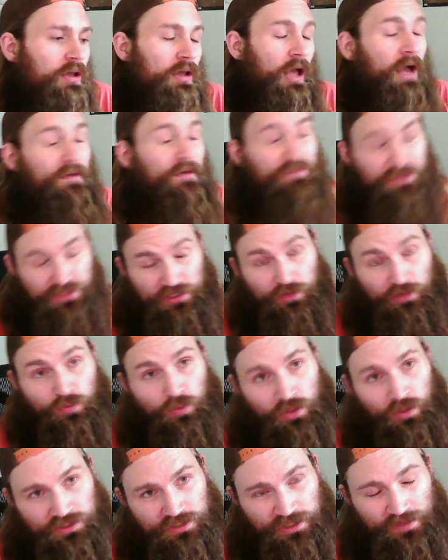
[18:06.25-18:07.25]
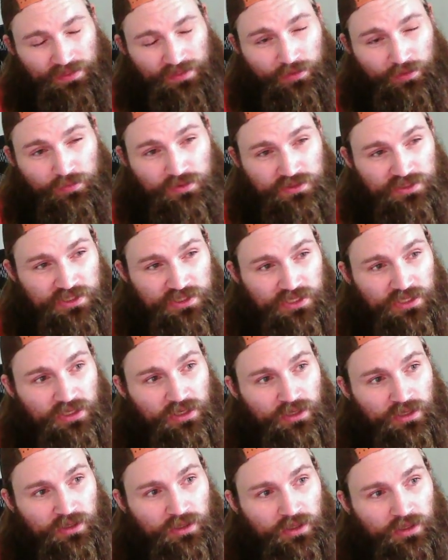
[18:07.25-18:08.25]
Obviously, it was. I think it was the
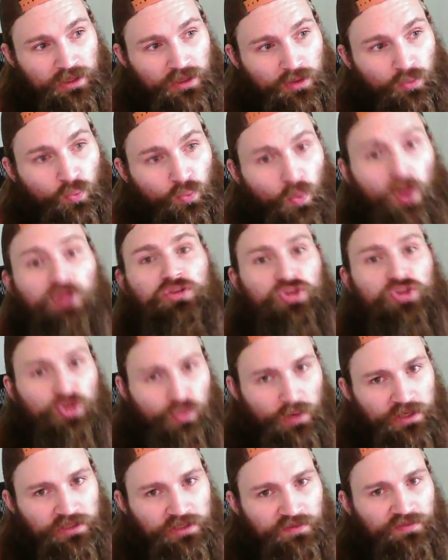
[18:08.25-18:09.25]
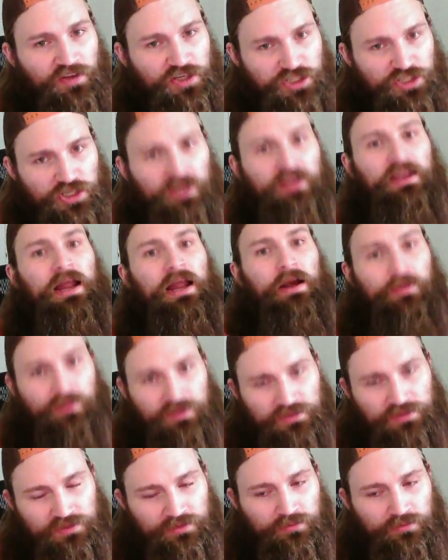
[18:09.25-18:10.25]
welterweight division, and now
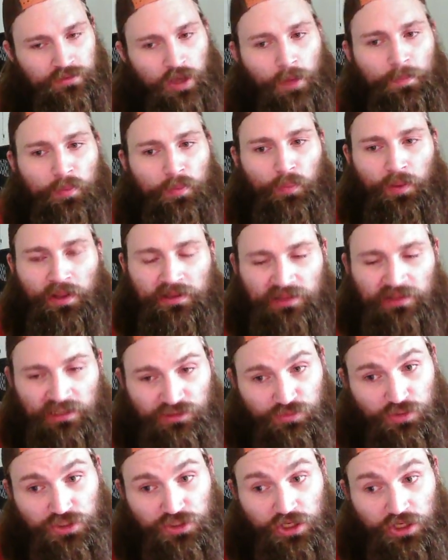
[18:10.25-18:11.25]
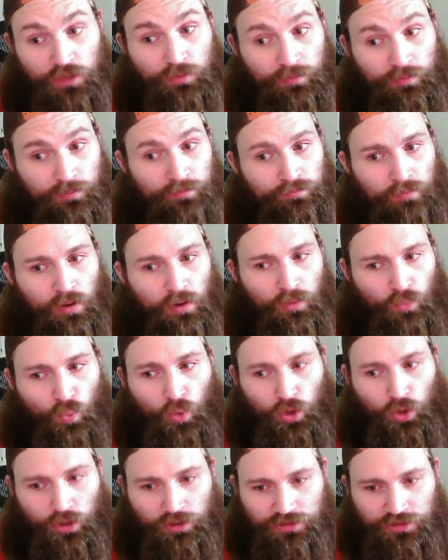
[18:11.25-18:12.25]
he's up a weight class where he's done
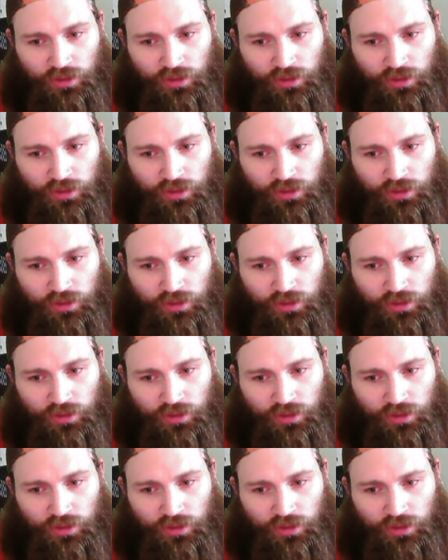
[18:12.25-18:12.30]
work.